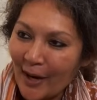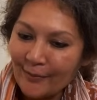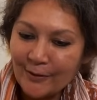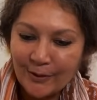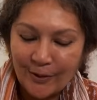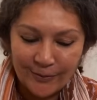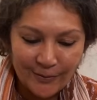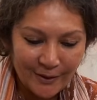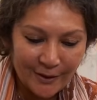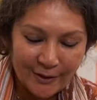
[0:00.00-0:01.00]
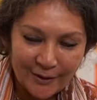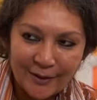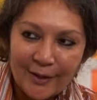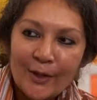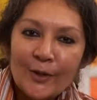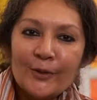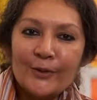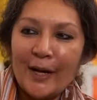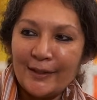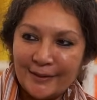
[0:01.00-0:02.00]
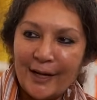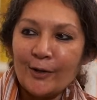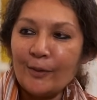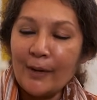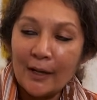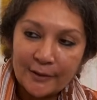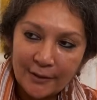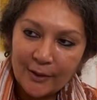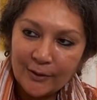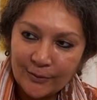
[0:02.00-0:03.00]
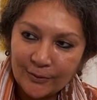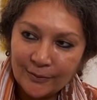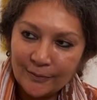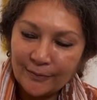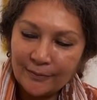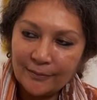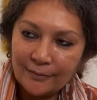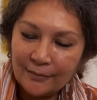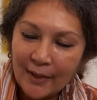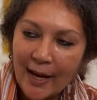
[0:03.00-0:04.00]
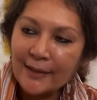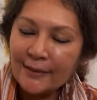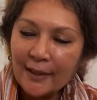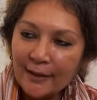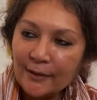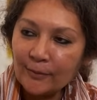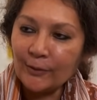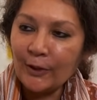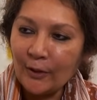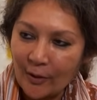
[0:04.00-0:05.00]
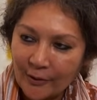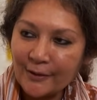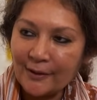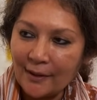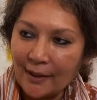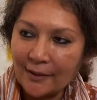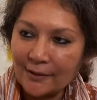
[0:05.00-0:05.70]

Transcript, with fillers: to have this conversation. So I'll start off by asking you, has Narendra Modi lost the